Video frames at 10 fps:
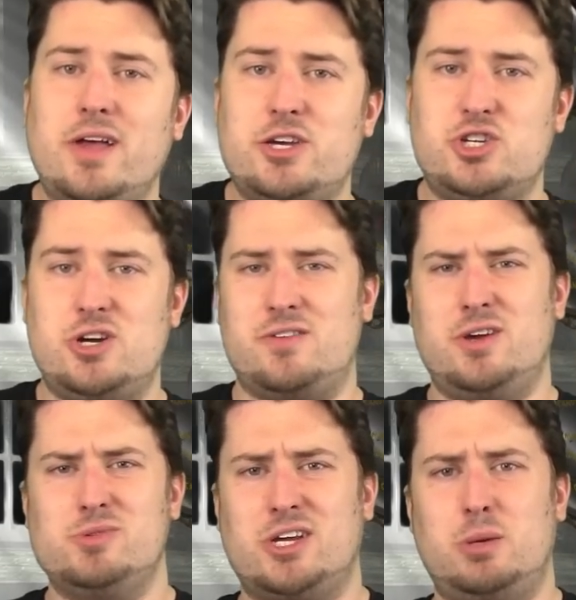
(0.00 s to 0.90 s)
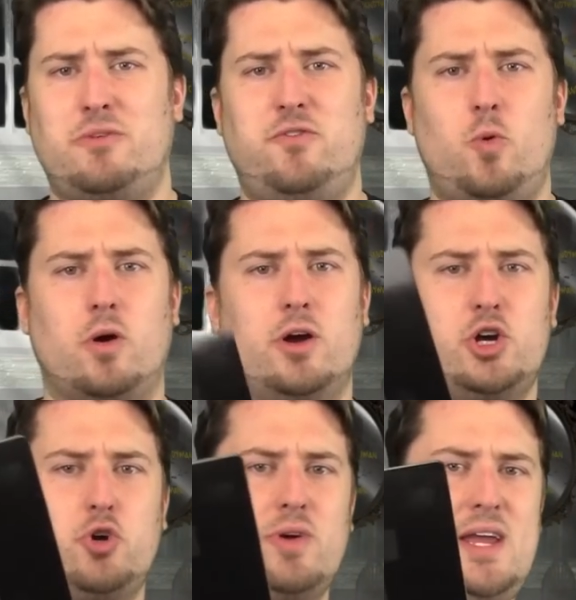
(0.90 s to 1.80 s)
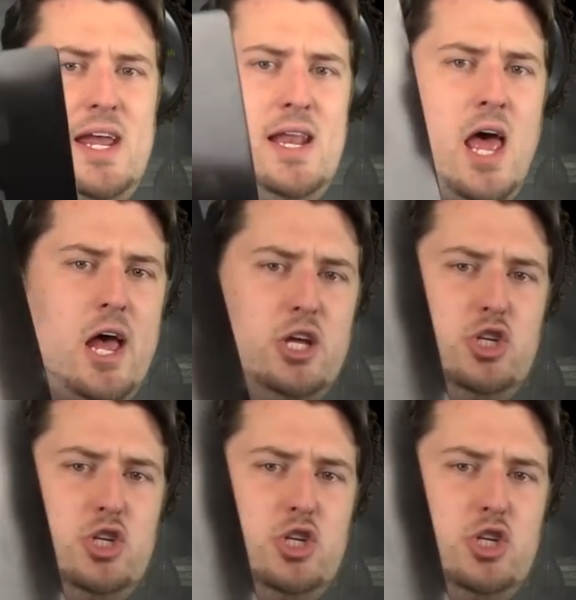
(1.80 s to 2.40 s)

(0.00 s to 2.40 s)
last year, I think it was like number 4, Creed